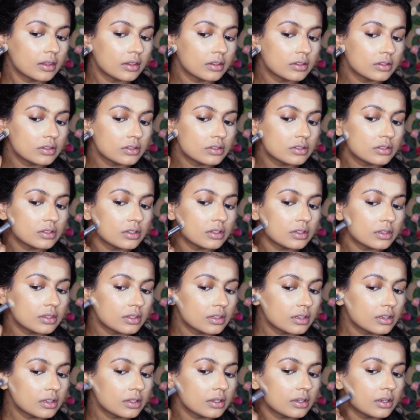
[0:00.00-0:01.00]
And
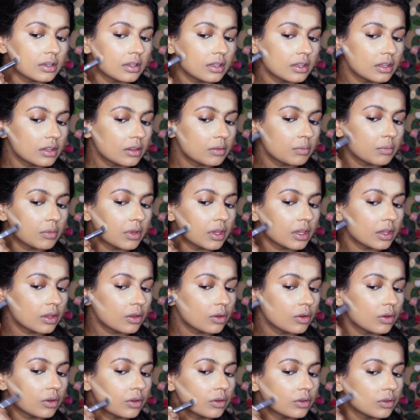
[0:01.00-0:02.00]
just underneath my
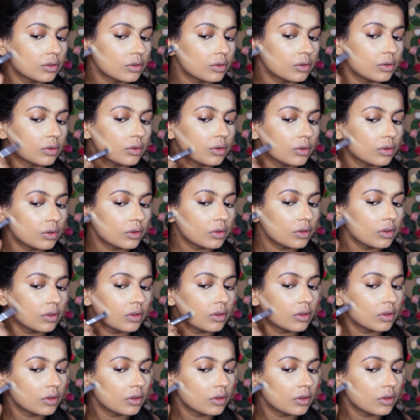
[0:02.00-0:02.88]
contour,